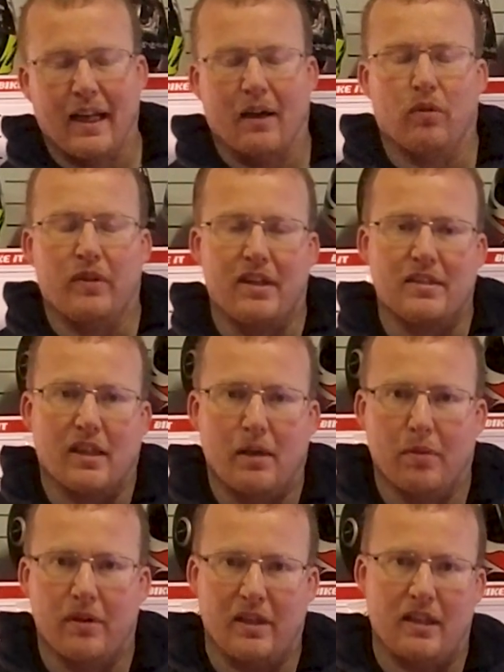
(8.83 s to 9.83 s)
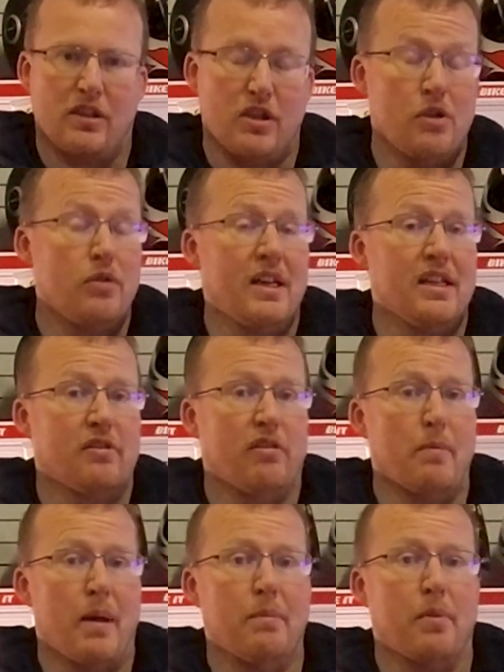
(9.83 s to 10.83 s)
Now, there's a couple of things that you need to
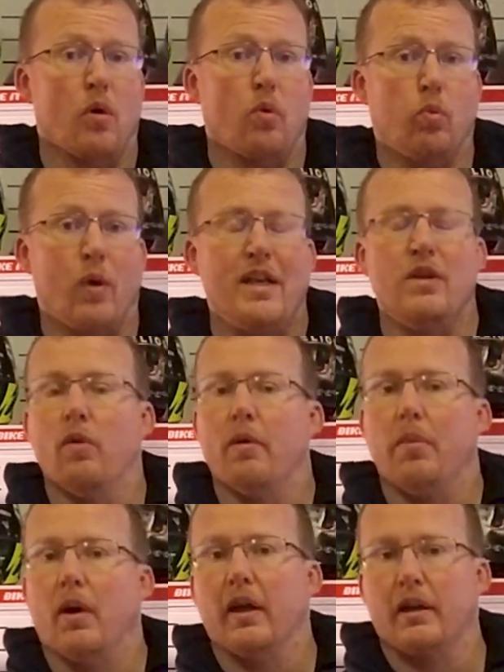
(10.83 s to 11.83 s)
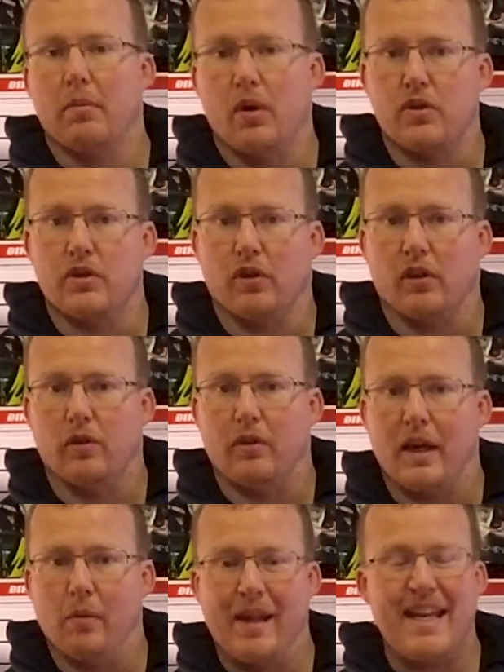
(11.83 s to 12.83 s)
remember when you are buying a motorcycle
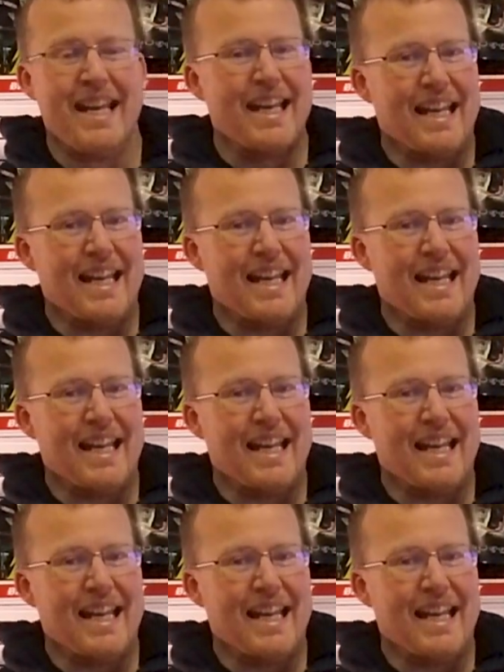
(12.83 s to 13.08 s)
helmet.